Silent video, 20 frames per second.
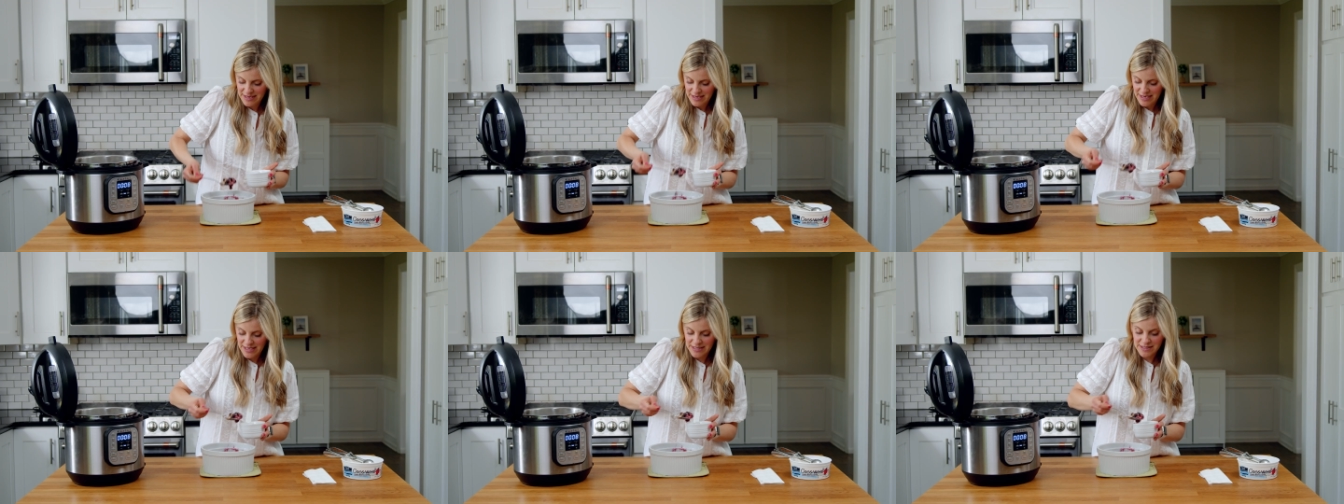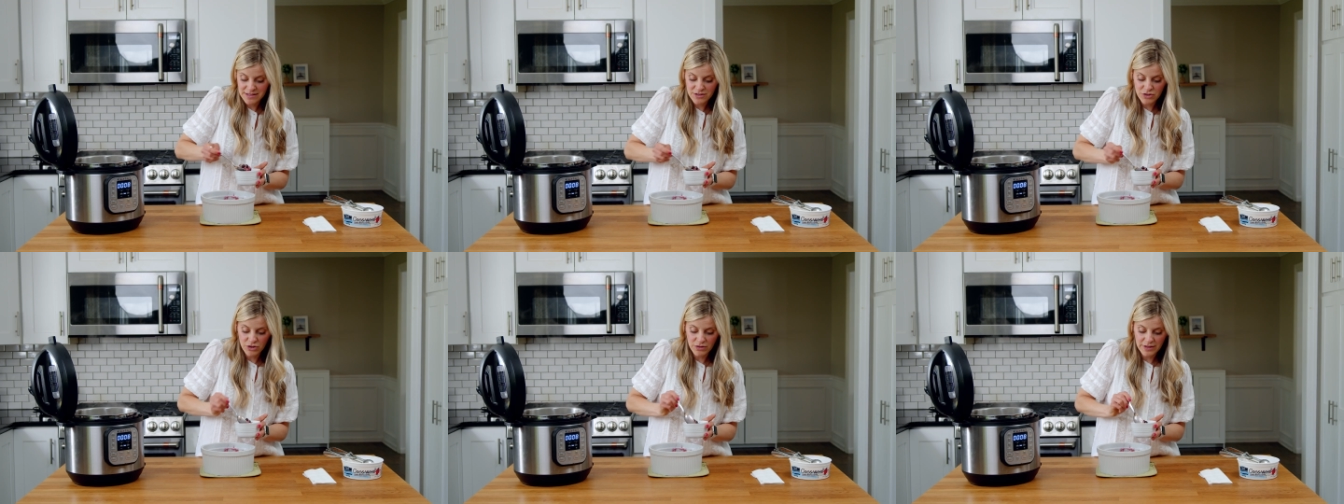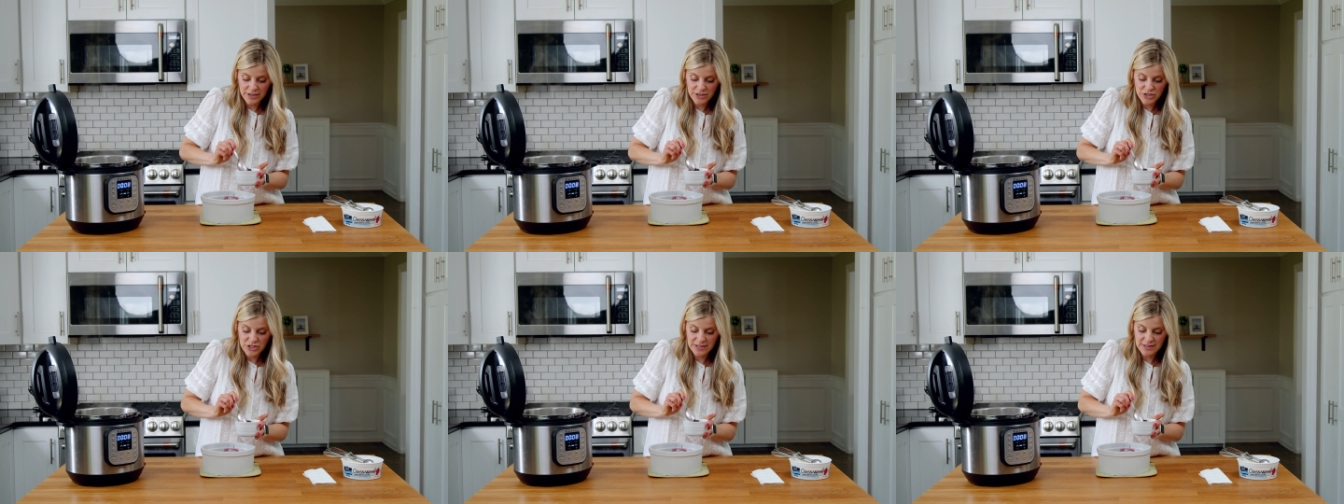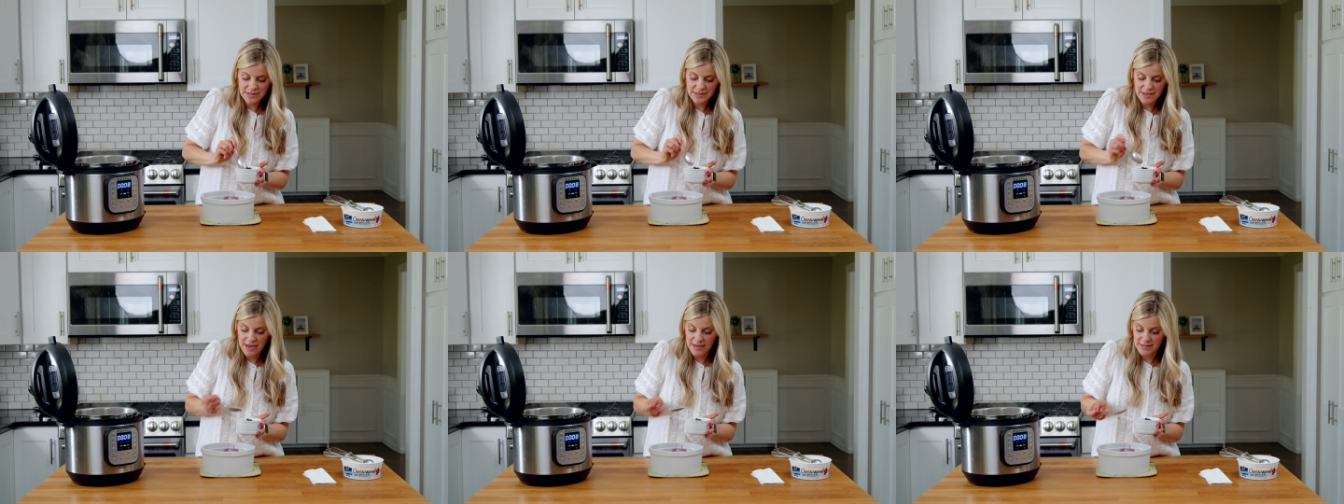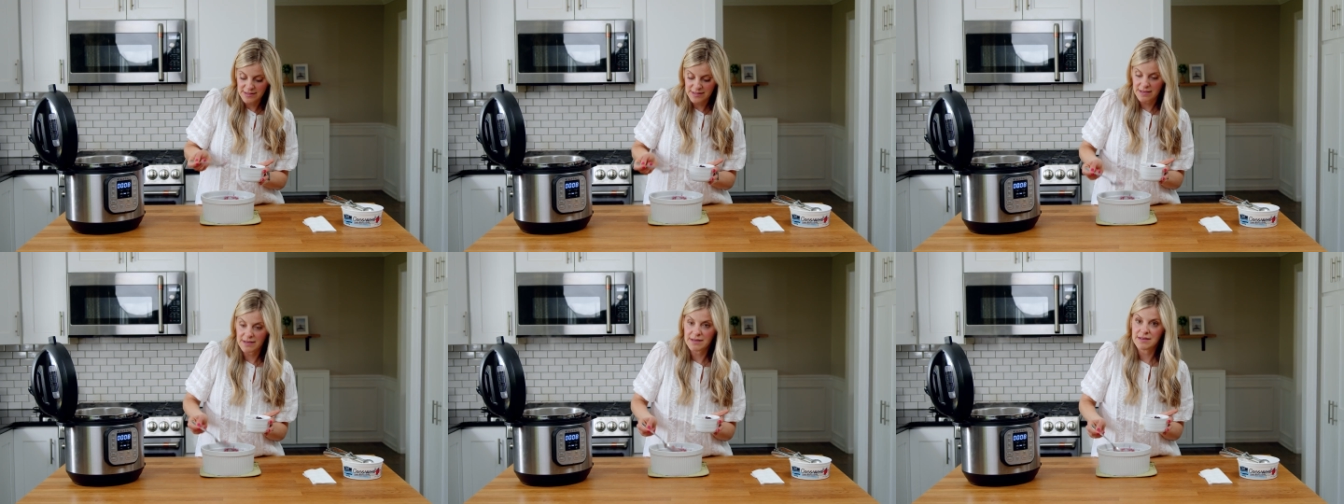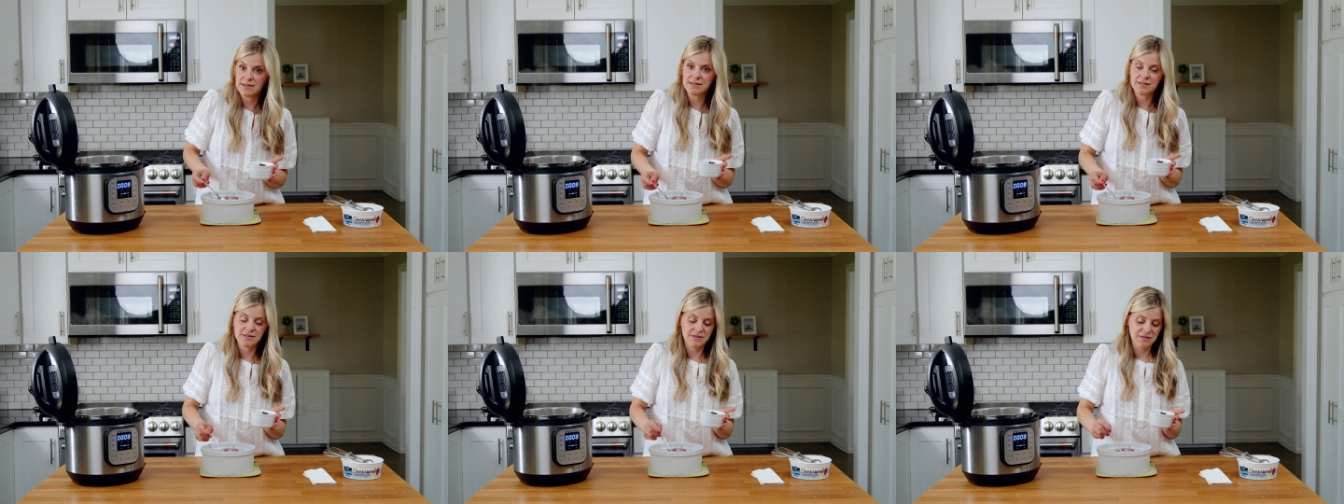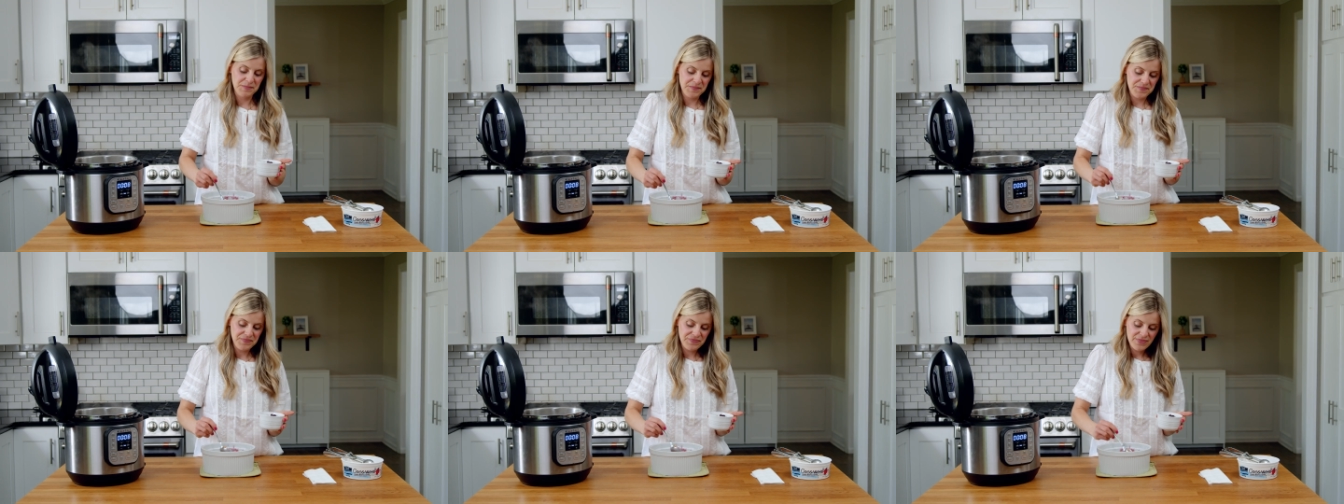it's delicious as is.
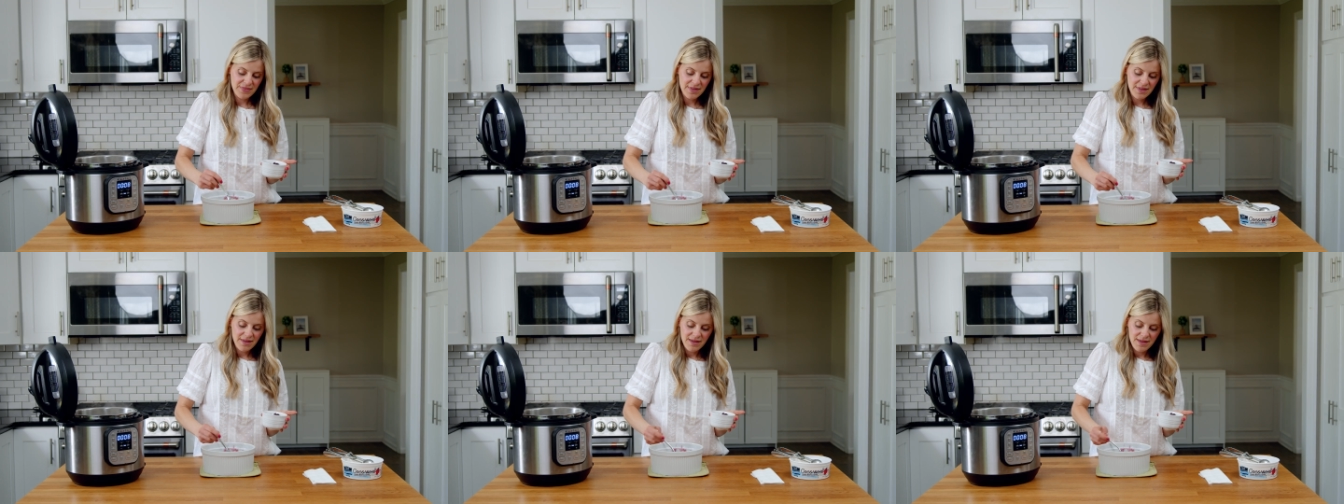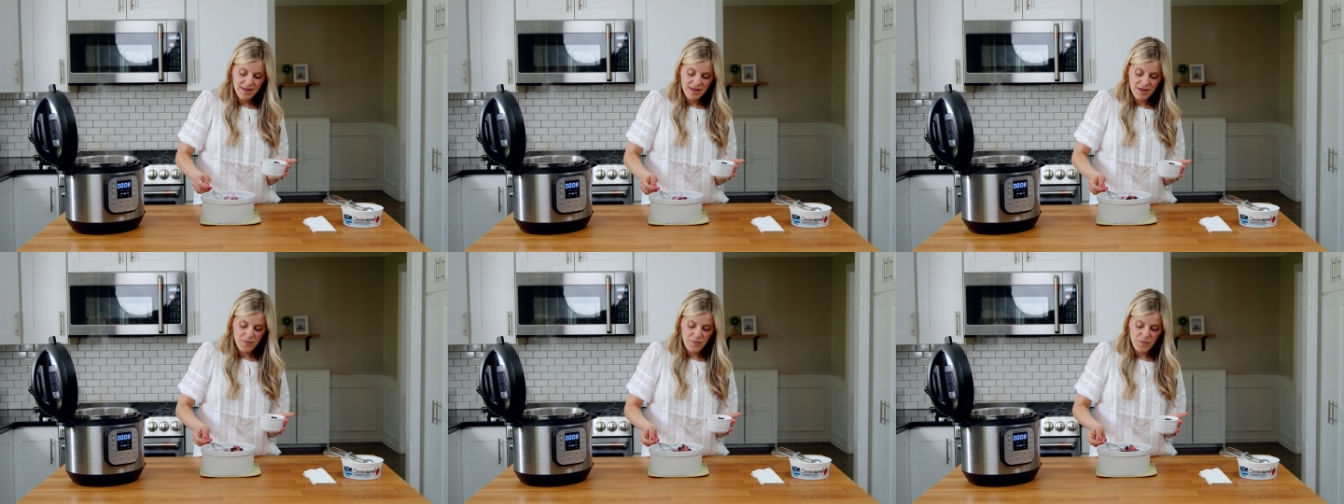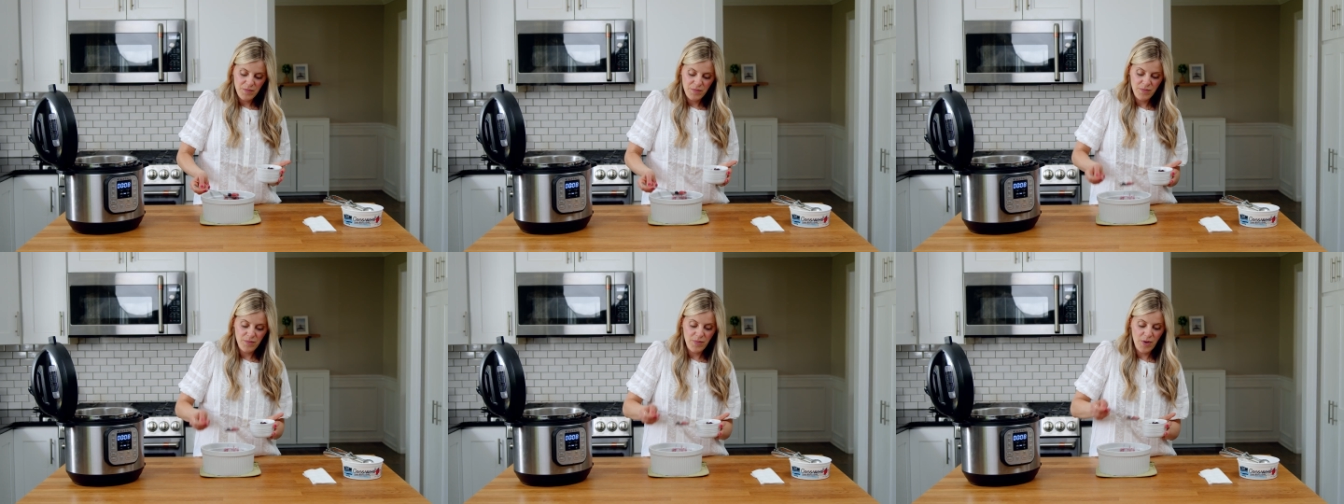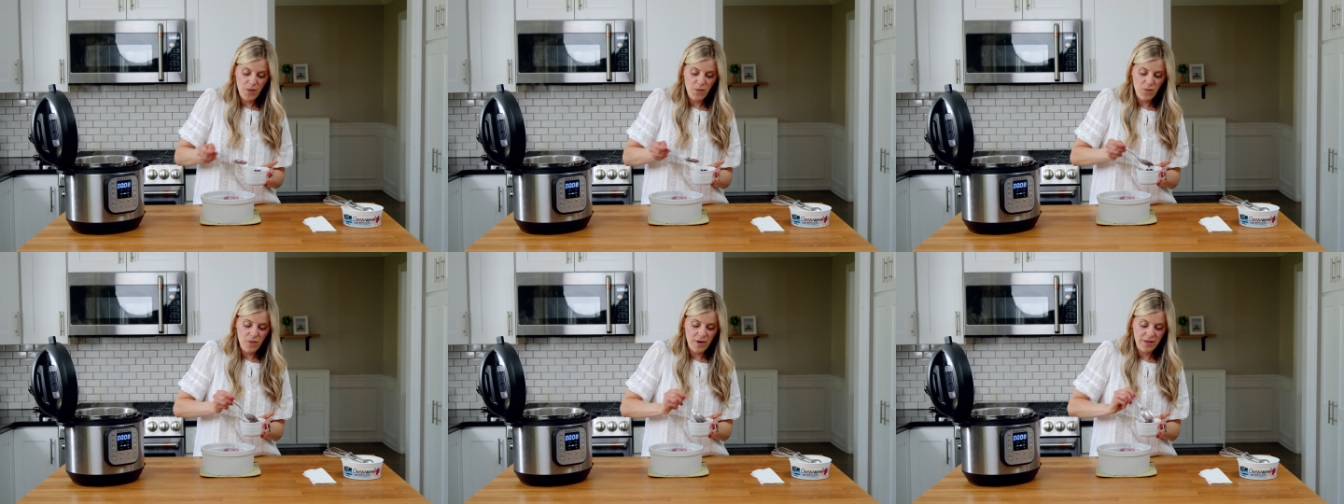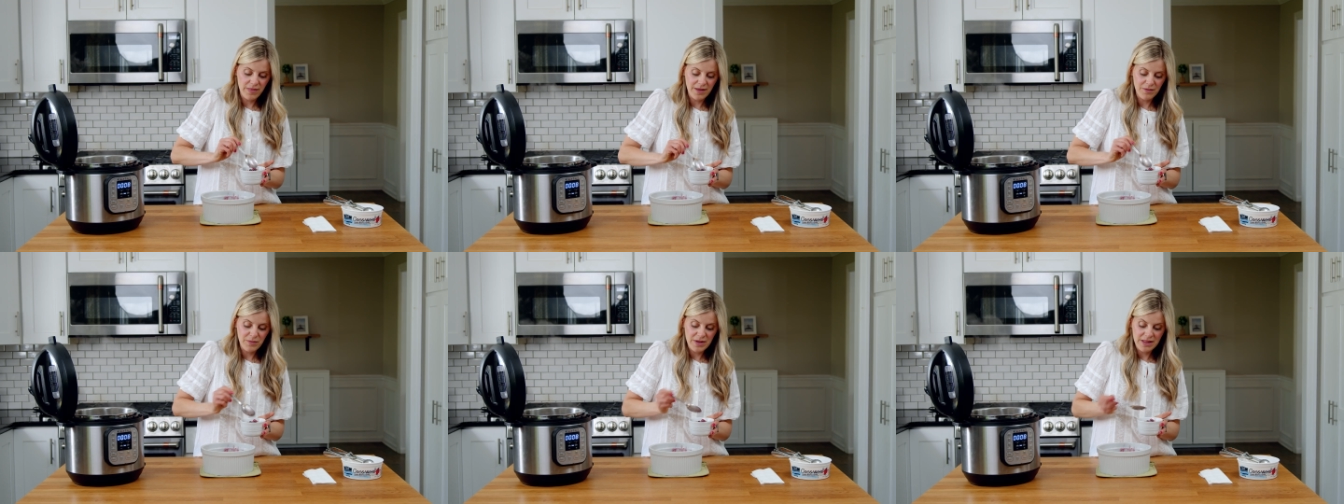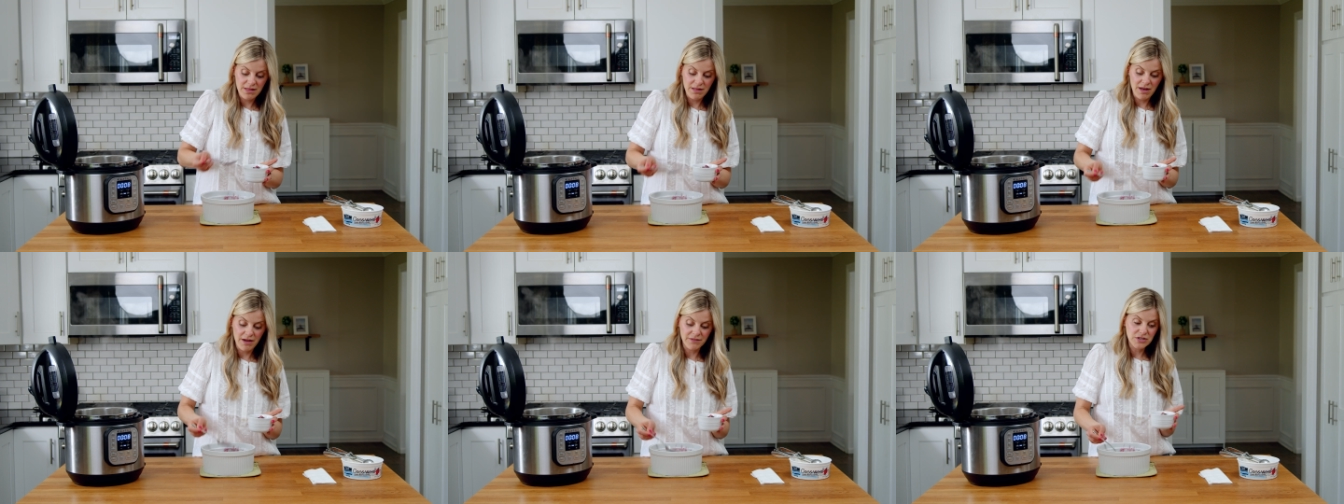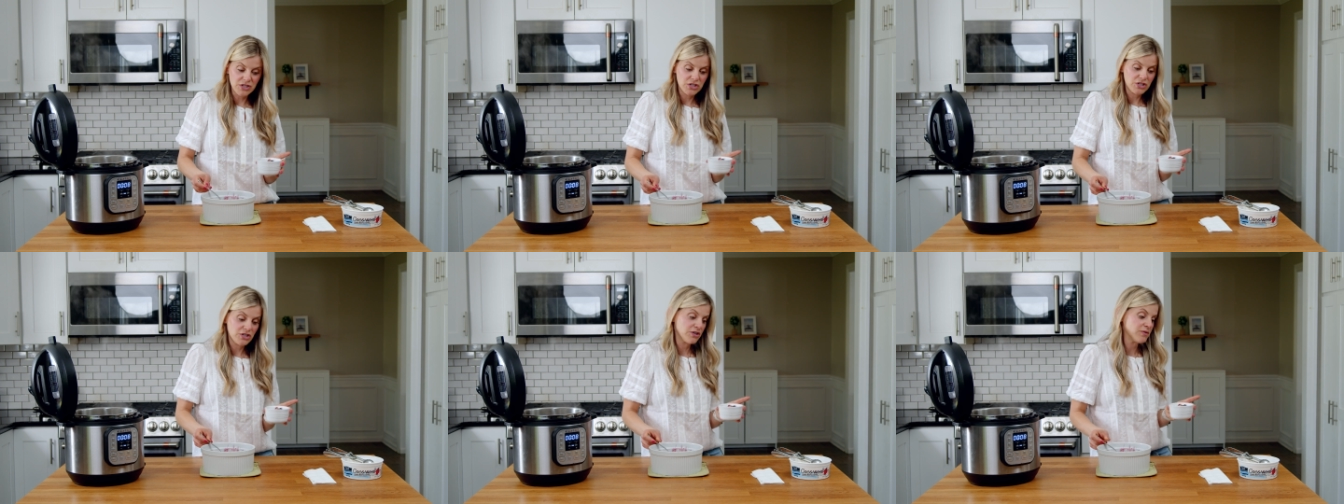But one thing we love
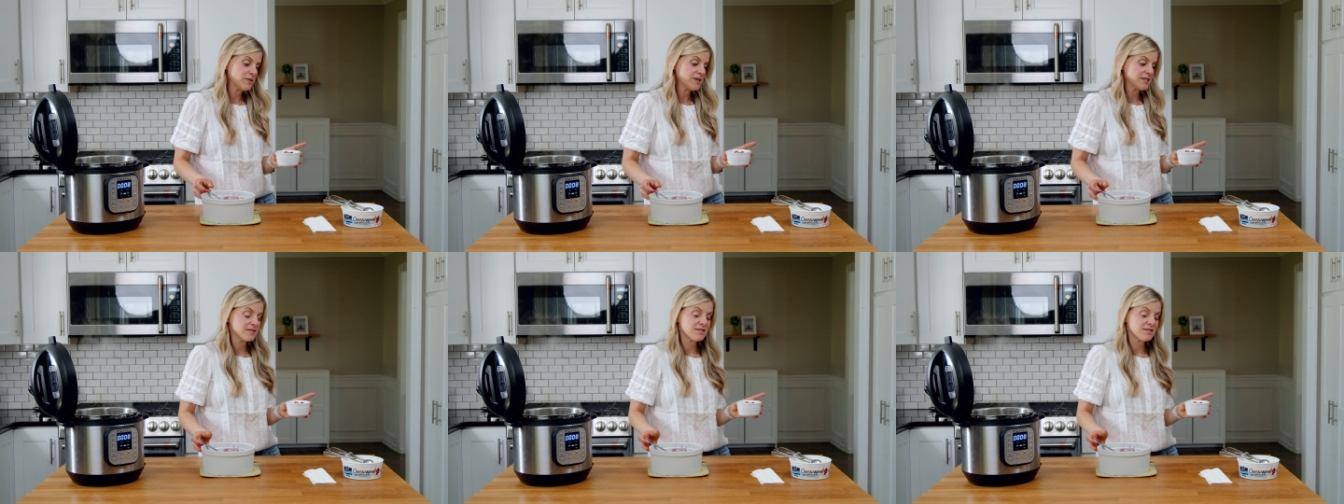to do is